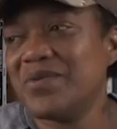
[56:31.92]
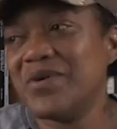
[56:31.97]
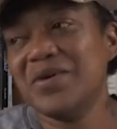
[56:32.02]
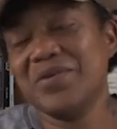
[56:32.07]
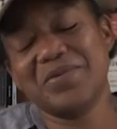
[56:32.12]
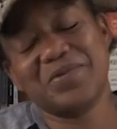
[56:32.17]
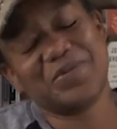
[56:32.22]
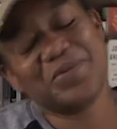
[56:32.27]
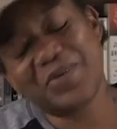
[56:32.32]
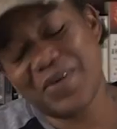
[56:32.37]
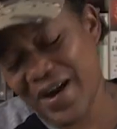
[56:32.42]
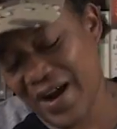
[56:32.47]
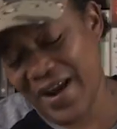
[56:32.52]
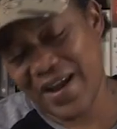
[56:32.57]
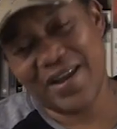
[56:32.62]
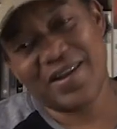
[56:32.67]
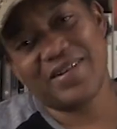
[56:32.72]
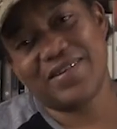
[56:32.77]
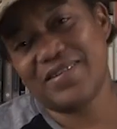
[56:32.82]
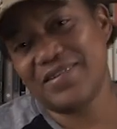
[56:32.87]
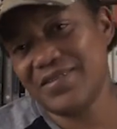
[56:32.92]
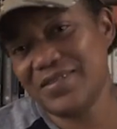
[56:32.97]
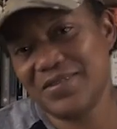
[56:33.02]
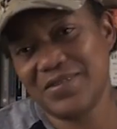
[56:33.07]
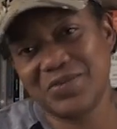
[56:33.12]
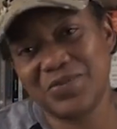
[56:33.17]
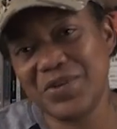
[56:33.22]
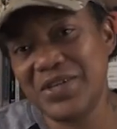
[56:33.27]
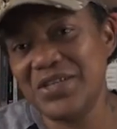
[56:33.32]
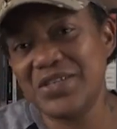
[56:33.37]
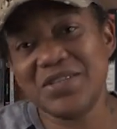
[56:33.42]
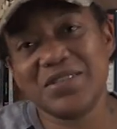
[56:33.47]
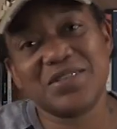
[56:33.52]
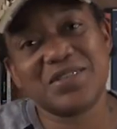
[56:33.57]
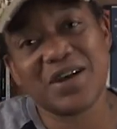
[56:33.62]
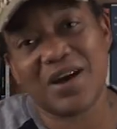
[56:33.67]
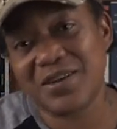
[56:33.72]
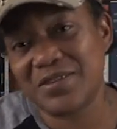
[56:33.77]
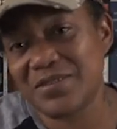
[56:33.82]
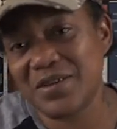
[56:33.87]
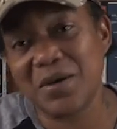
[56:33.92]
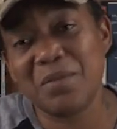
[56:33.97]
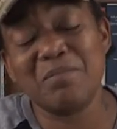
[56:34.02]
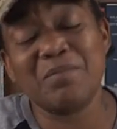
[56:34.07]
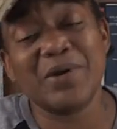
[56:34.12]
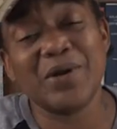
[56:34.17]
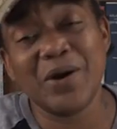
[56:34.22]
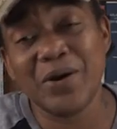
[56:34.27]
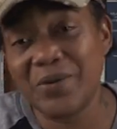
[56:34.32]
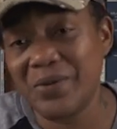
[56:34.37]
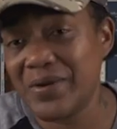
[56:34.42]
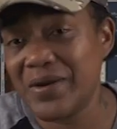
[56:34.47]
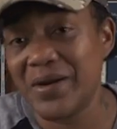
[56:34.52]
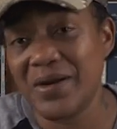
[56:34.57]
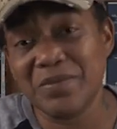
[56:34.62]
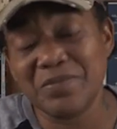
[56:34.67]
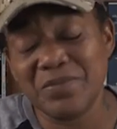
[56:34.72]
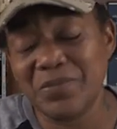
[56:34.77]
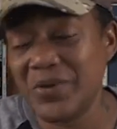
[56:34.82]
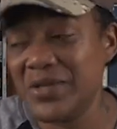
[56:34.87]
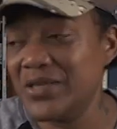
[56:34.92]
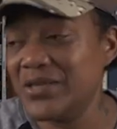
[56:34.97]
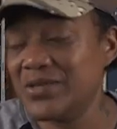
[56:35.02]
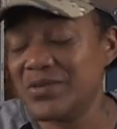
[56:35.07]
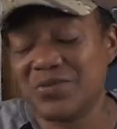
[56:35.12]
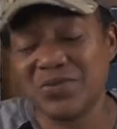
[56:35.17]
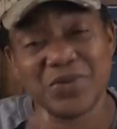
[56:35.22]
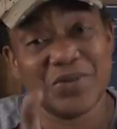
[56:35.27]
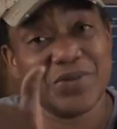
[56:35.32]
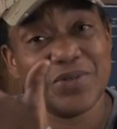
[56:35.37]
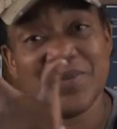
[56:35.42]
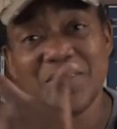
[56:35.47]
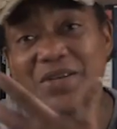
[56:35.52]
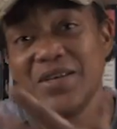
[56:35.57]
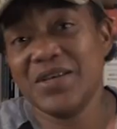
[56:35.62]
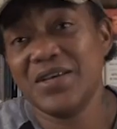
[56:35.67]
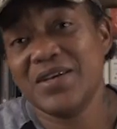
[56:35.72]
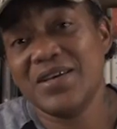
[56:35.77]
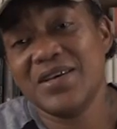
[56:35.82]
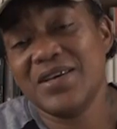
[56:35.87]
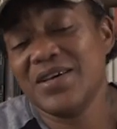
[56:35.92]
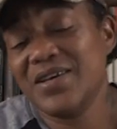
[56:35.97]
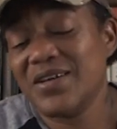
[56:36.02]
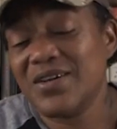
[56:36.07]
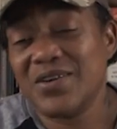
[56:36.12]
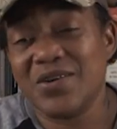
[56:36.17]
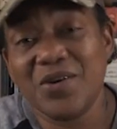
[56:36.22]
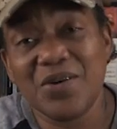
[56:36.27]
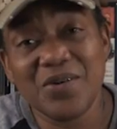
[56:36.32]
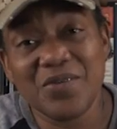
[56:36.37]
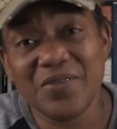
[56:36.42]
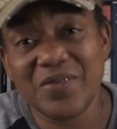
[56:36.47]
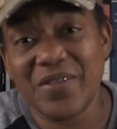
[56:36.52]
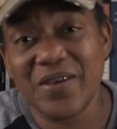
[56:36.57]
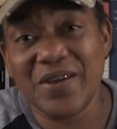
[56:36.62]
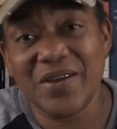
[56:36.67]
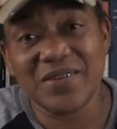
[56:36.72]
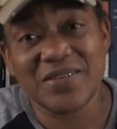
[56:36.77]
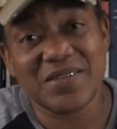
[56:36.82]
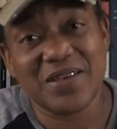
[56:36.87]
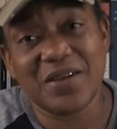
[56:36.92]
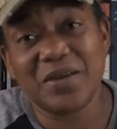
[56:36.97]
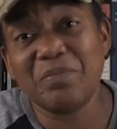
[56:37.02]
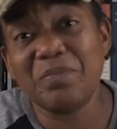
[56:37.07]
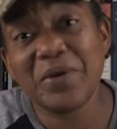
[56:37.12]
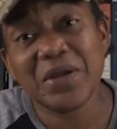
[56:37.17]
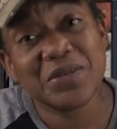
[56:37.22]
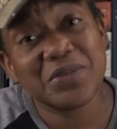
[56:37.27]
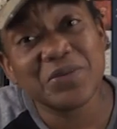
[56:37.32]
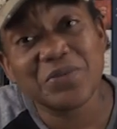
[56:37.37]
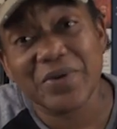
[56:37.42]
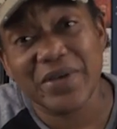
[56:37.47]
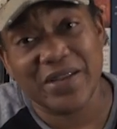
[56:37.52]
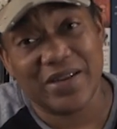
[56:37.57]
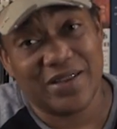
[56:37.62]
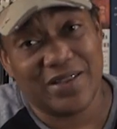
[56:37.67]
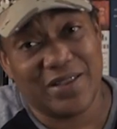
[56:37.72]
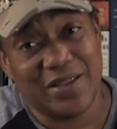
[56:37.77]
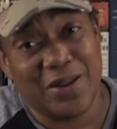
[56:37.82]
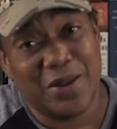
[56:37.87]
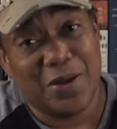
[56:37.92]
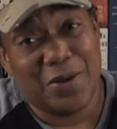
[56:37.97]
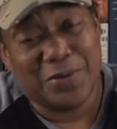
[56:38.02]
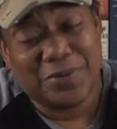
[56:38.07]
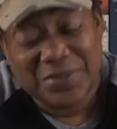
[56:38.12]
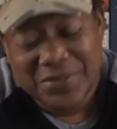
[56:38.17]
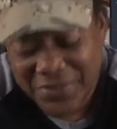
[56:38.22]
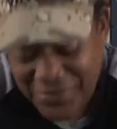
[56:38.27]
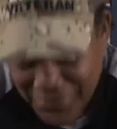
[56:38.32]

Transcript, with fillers: Right? We just saw something blowed up, and we just wanted to go over there and take a picture with it, you know?